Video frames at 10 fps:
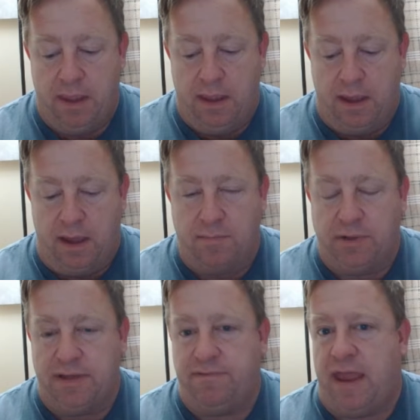I
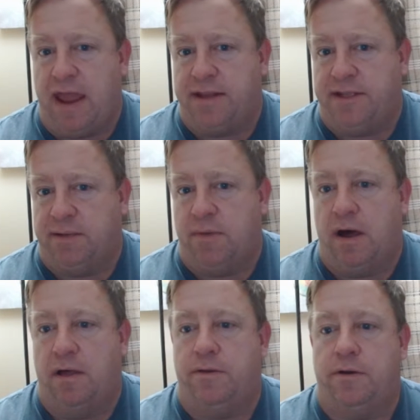believe they had some
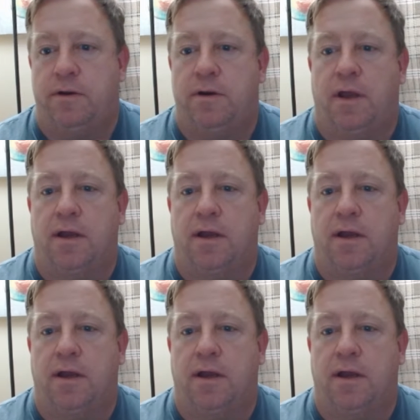other